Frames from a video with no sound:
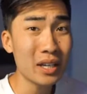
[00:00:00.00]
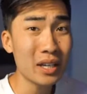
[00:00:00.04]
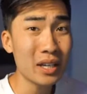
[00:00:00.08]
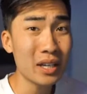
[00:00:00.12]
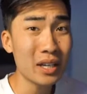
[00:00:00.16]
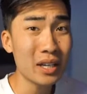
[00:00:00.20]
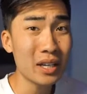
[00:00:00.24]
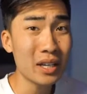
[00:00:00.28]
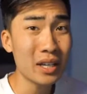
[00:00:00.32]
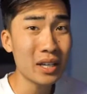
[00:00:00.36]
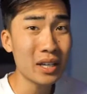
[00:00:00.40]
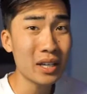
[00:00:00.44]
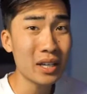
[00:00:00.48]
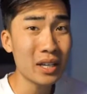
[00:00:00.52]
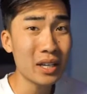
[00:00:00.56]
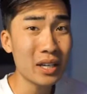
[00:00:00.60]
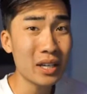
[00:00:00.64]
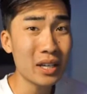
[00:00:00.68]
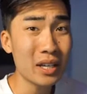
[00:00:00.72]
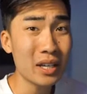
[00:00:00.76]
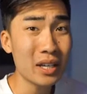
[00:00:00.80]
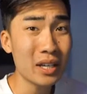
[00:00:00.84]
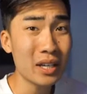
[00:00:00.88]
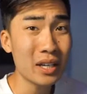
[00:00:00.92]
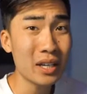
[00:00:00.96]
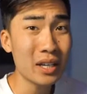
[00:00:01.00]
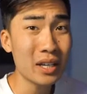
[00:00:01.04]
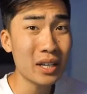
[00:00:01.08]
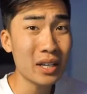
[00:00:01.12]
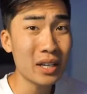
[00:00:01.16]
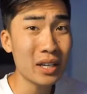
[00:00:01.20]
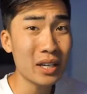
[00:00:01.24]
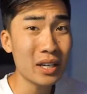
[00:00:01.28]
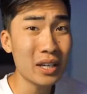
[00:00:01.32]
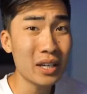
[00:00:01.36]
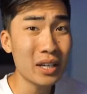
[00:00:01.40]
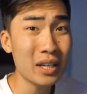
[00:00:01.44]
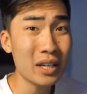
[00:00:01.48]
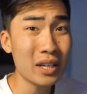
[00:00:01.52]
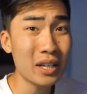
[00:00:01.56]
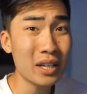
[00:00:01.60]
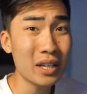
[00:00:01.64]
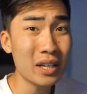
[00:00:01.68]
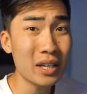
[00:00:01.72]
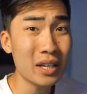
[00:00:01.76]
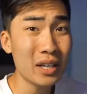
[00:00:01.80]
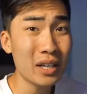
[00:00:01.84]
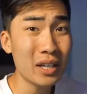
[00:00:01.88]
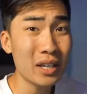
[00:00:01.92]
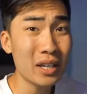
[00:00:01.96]

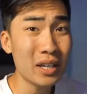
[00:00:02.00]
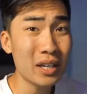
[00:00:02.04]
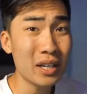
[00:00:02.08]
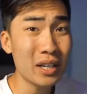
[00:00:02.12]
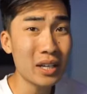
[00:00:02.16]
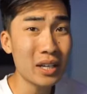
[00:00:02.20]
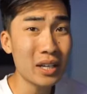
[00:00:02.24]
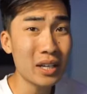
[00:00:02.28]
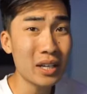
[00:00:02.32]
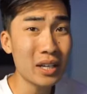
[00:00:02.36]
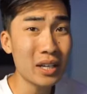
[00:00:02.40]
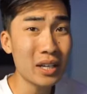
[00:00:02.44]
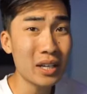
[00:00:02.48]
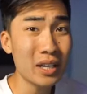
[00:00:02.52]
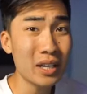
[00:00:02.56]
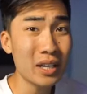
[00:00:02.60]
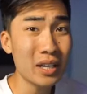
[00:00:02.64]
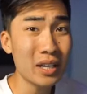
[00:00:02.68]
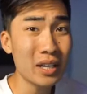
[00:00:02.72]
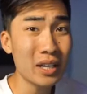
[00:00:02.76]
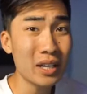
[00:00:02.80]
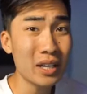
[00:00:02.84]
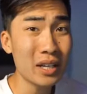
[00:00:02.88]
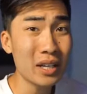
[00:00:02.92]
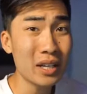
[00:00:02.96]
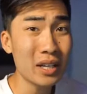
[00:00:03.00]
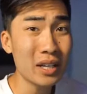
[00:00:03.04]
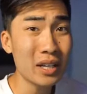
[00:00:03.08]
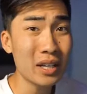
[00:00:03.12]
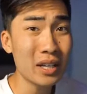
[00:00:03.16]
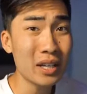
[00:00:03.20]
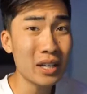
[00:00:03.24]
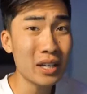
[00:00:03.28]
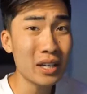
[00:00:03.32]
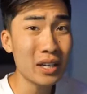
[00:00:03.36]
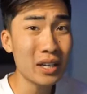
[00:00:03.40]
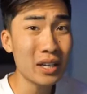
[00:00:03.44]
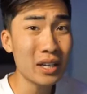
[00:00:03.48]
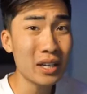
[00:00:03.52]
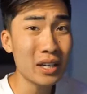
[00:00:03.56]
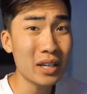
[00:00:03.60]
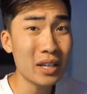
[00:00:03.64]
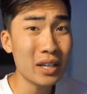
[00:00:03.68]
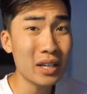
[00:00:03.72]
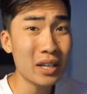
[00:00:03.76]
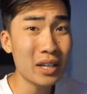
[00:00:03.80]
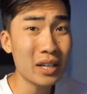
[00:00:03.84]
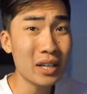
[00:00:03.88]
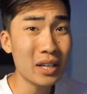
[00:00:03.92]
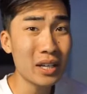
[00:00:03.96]

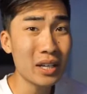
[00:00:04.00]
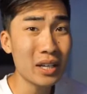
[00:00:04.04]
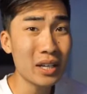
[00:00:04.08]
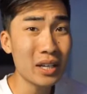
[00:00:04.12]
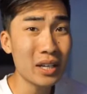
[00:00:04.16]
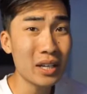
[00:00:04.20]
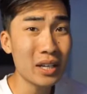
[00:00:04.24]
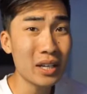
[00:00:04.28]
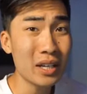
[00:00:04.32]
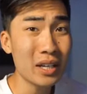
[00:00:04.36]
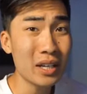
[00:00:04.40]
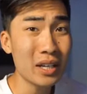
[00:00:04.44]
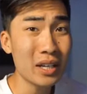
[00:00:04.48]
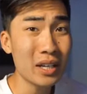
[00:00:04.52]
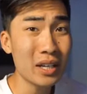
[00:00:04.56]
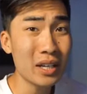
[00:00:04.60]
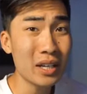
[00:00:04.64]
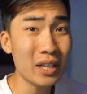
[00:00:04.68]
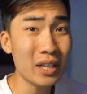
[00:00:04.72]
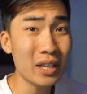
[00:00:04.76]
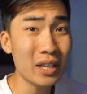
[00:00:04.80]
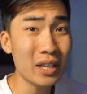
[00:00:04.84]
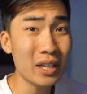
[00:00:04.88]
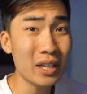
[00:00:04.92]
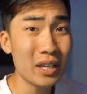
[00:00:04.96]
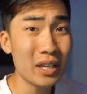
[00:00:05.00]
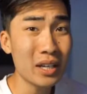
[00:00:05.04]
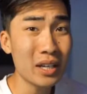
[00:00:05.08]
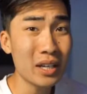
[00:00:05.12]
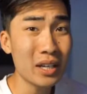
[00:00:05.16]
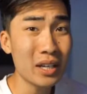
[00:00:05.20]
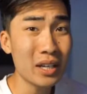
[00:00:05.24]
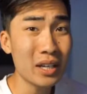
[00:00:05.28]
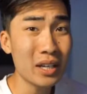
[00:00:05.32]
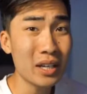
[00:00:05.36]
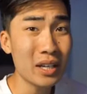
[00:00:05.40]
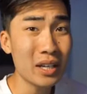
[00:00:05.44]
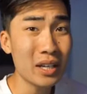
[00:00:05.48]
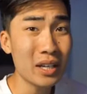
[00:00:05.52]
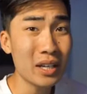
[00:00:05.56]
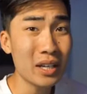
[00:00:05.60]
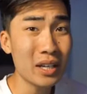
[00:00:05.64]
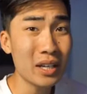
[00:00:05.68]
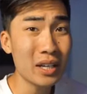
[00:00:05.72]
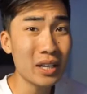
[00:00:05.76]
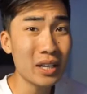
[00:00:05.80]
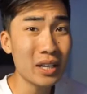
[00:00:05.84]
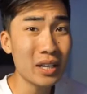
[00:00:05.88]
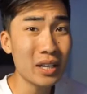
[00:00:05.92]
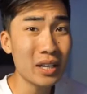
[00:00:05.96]

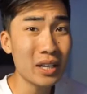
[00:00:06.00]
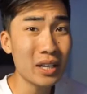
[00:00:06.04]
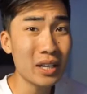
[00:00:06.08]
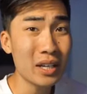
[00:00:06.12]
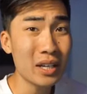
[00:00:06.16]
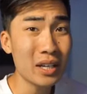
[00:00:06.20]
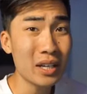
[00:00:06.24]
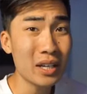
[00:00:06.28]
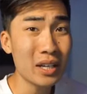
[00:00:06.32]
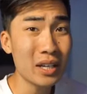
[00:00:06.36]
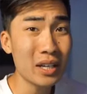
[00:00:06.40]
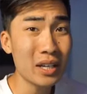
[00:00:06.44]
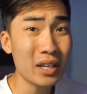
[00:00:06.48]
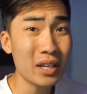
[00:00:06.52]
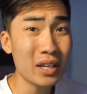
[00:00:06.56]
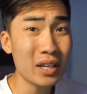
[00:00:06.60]
The person shown says nothing.